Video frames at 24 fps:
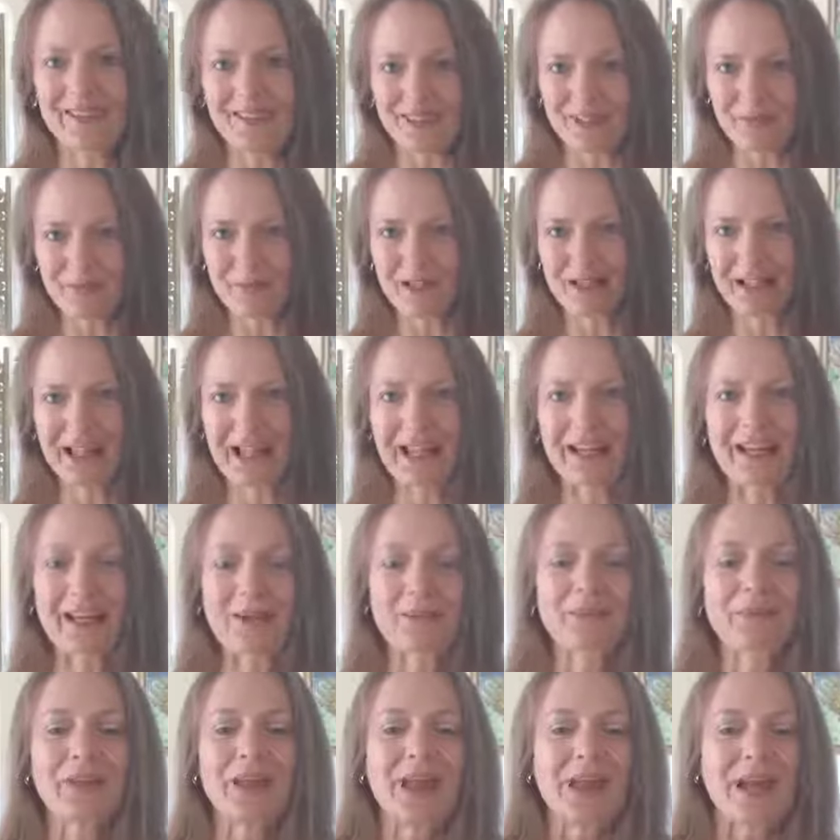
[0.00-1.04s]

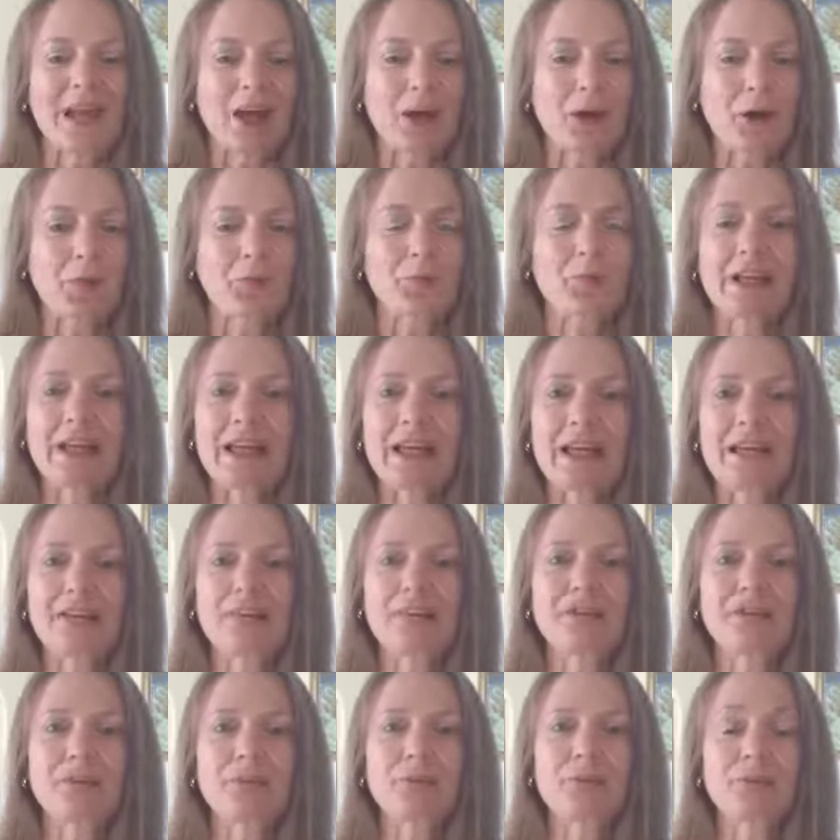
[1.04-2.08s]
stimulating. Uh,
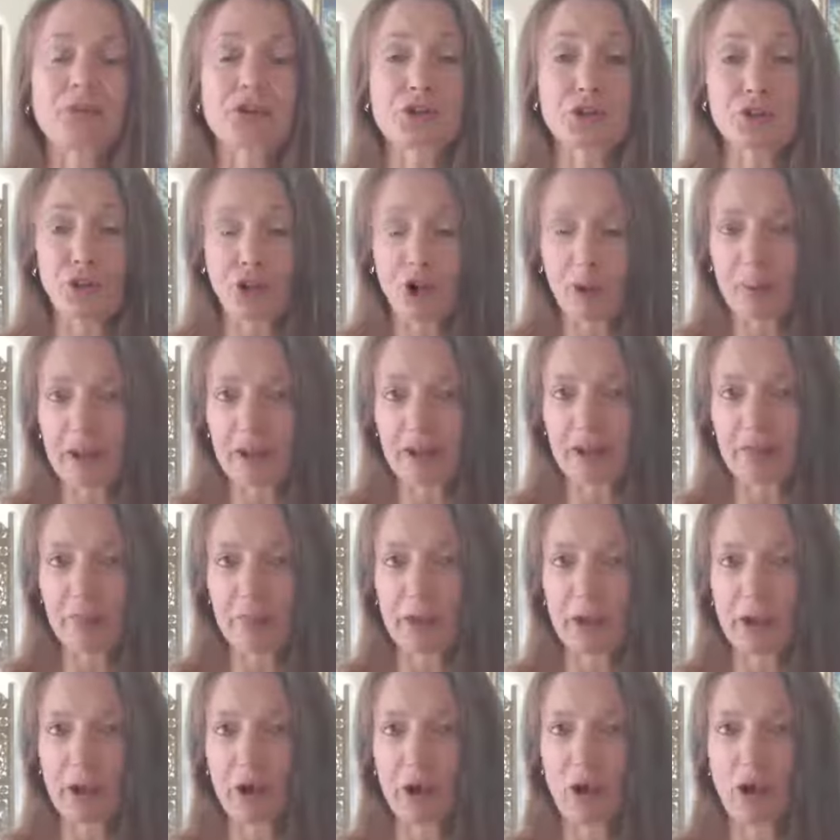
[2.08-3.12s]
please put your comments
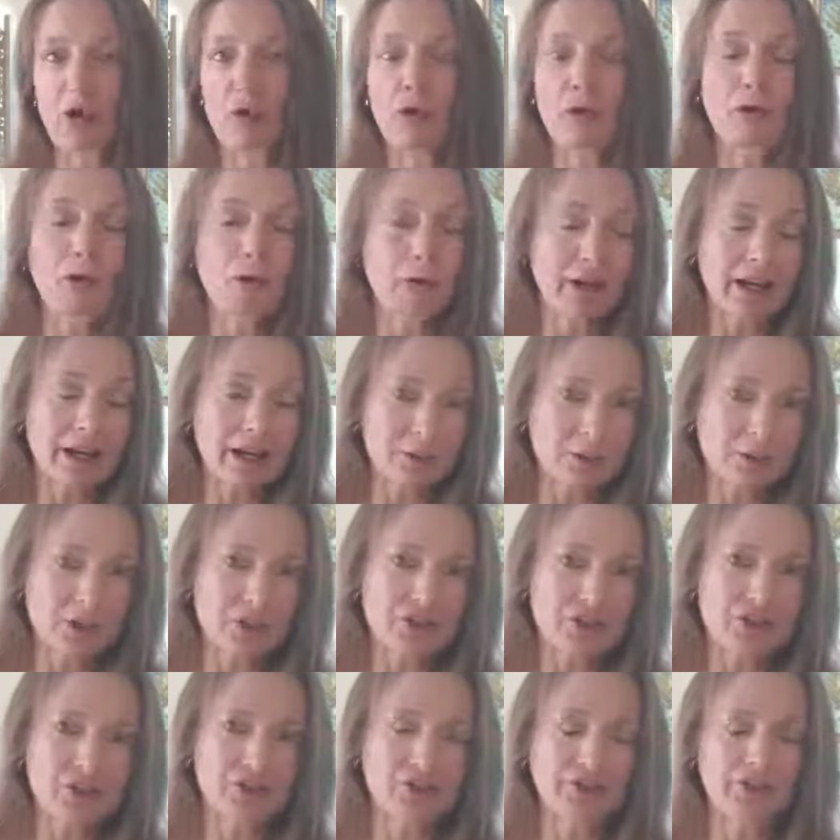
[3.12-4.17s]
below or any
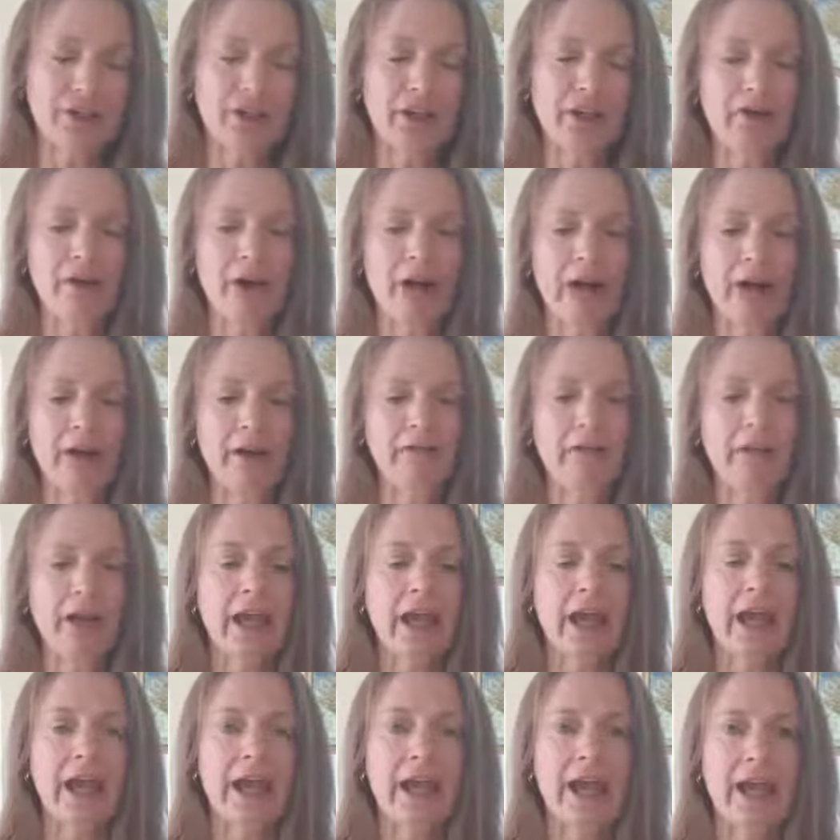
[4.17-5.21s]
questions that you have.
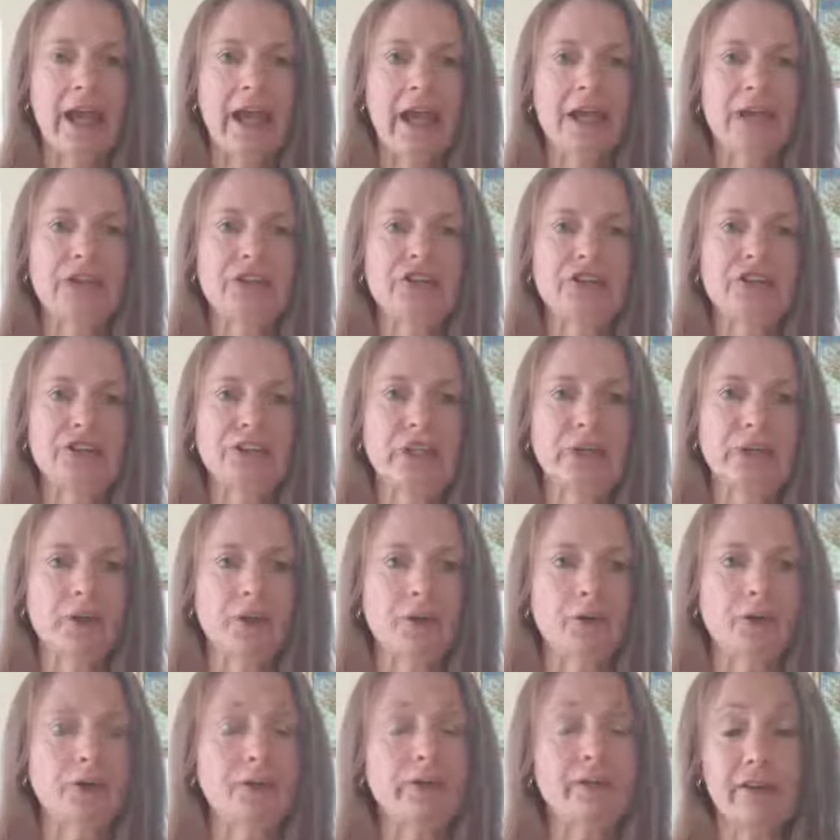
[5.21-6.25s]
And
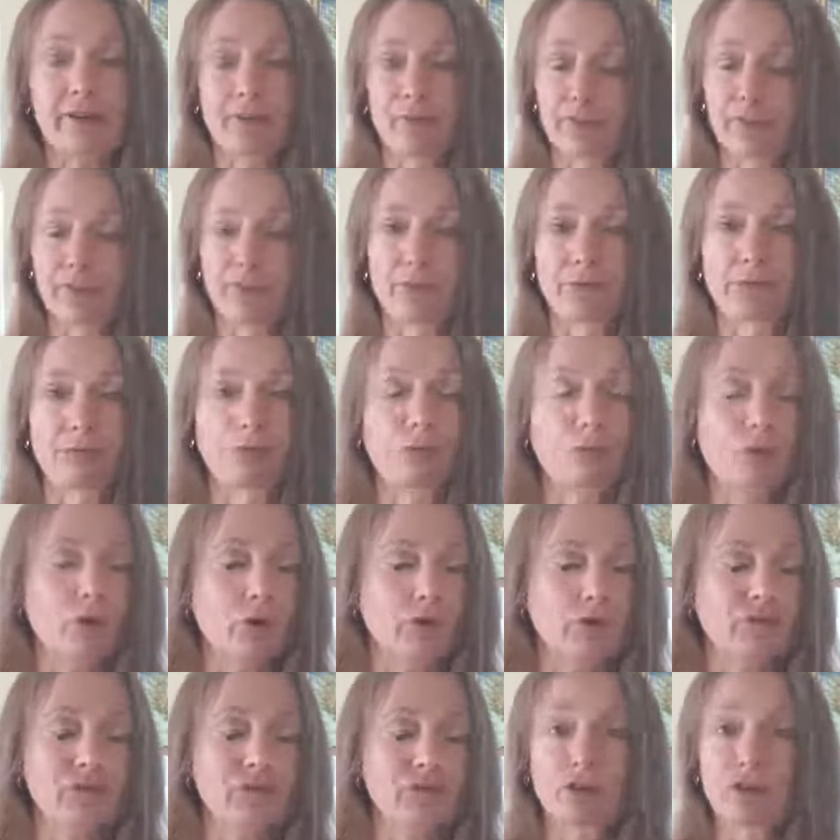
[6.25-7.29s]
uh, if this
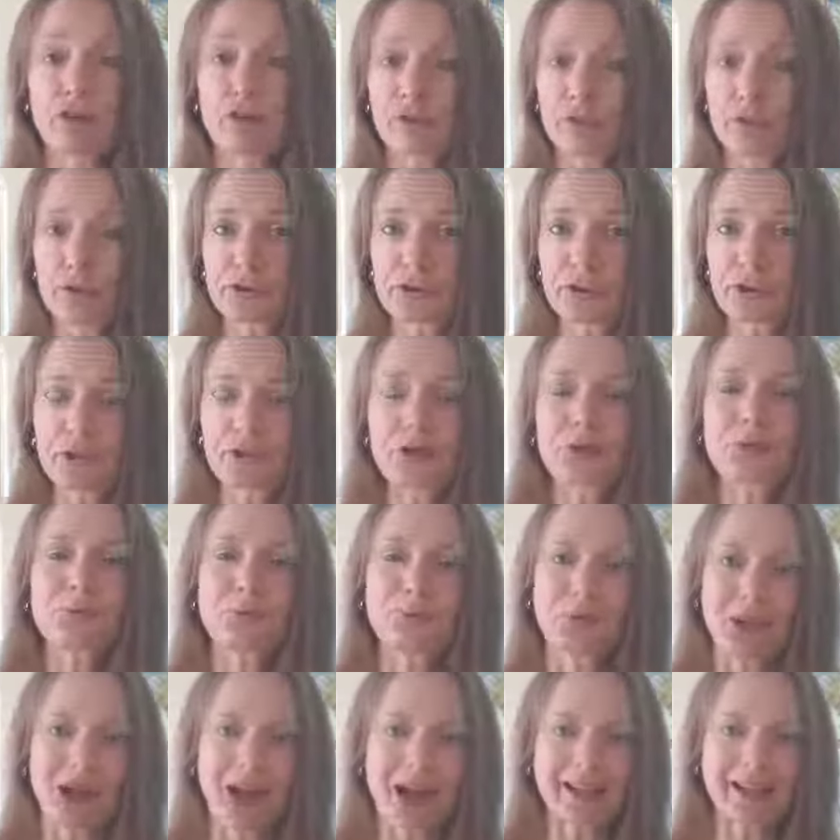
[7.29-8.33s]
was useful to you,
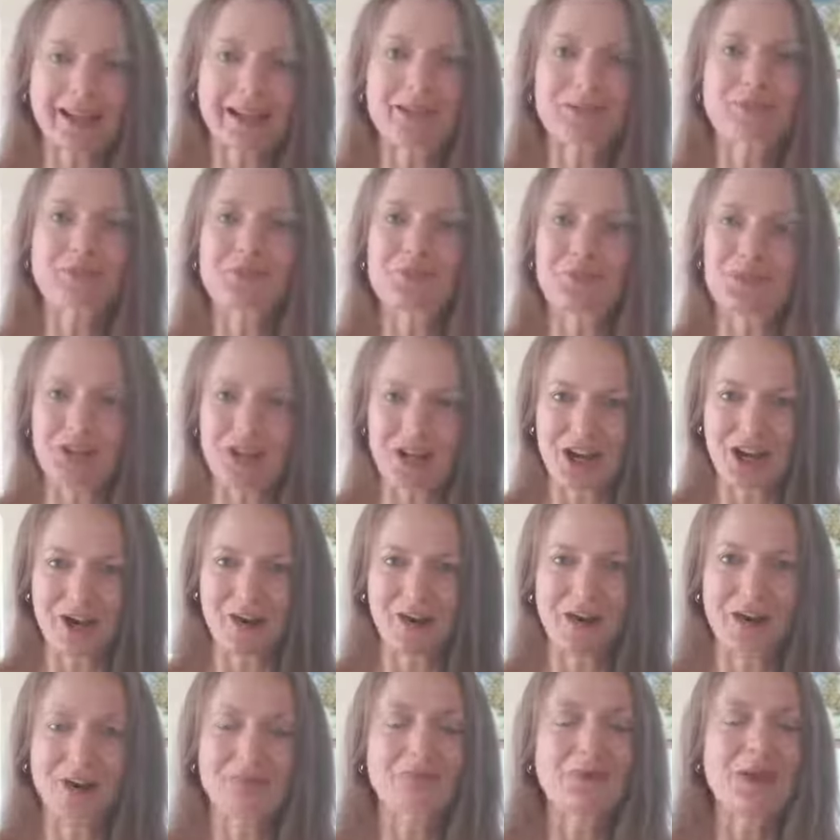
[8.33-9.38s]
like it,
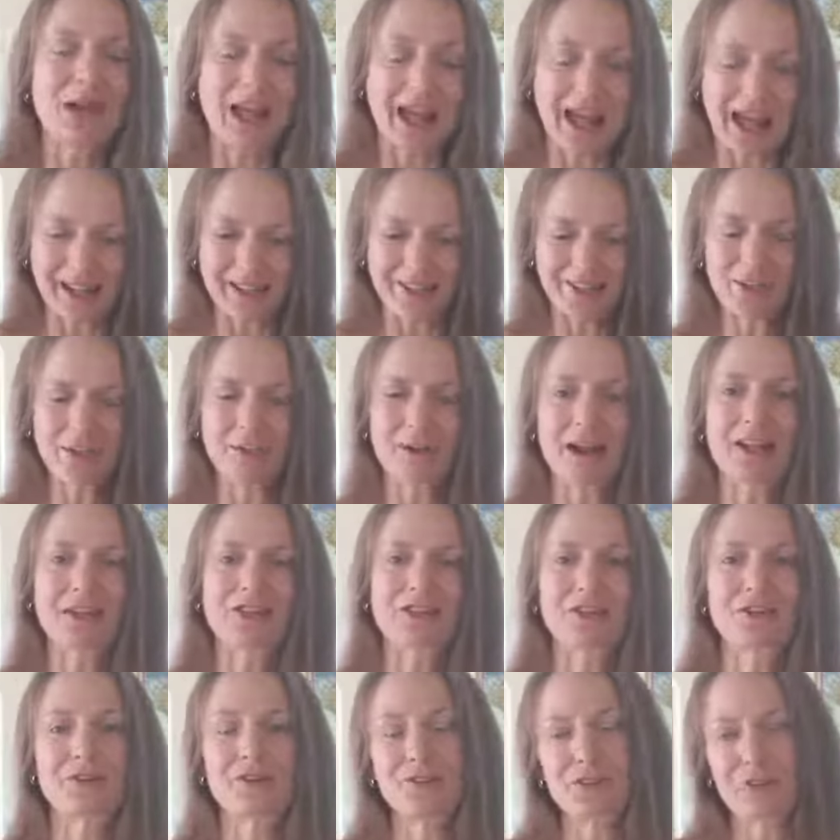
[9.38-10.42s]
share it, hand it around
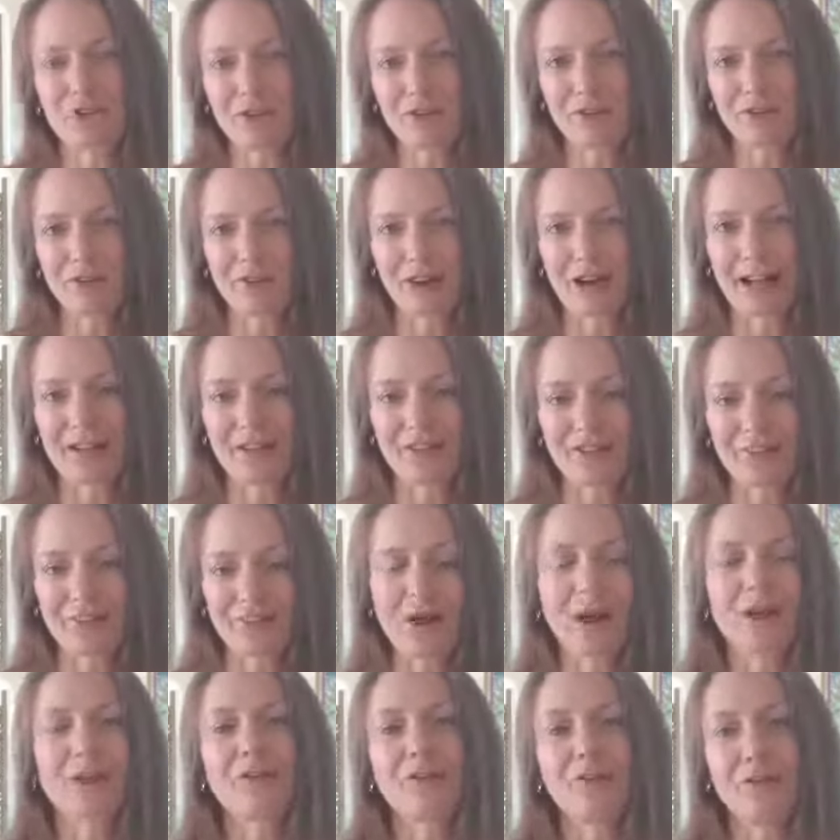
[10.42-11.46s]
to, to your friends.
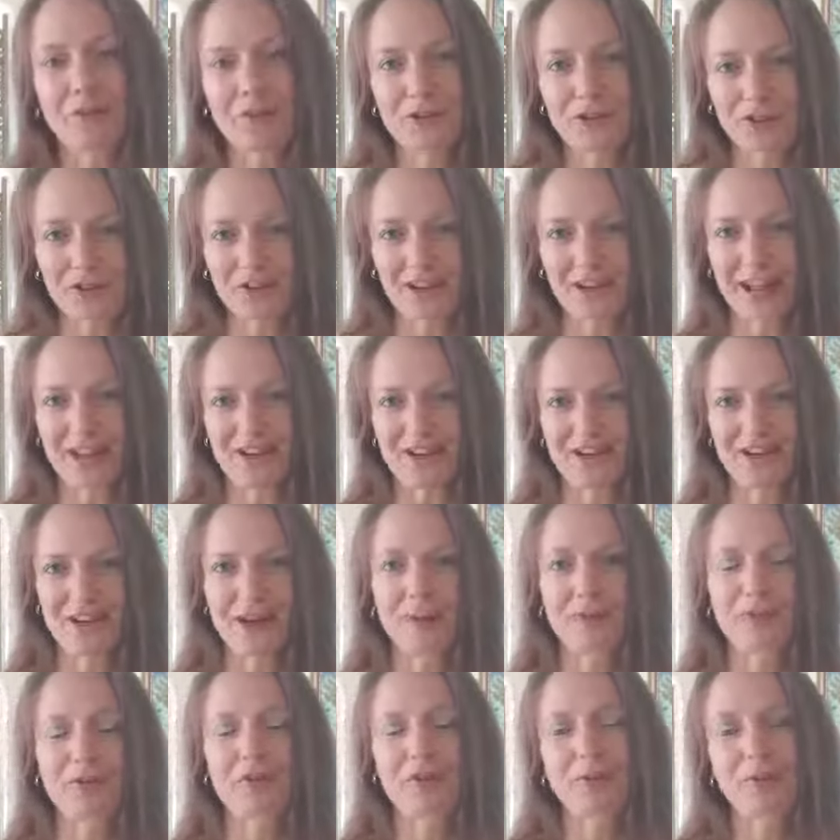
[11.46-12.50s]
I look forward to catching
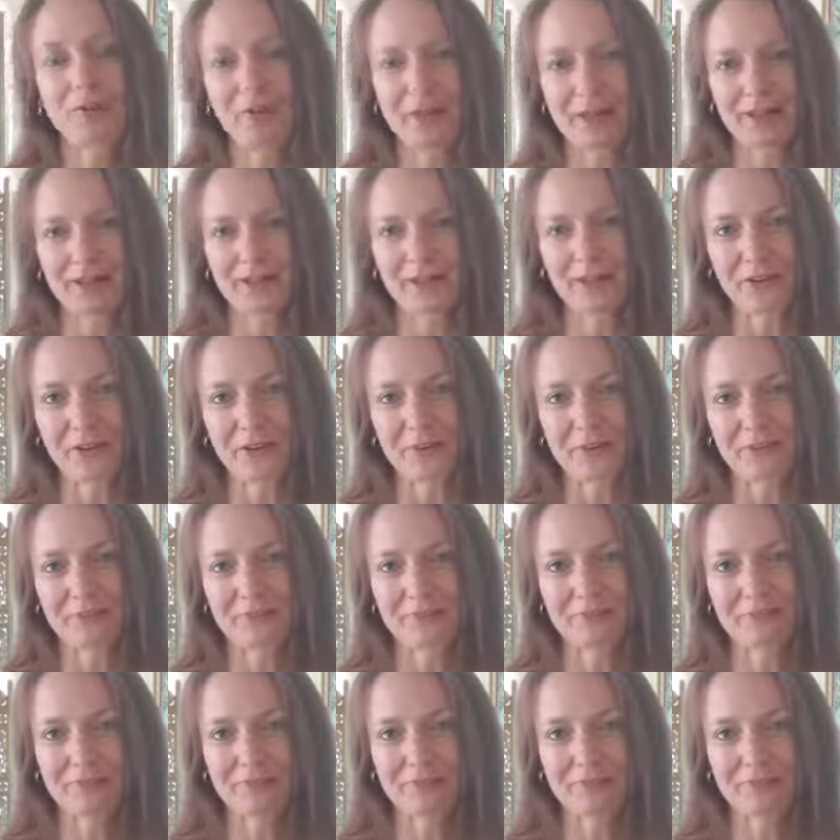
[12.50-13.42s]
up with you really soon.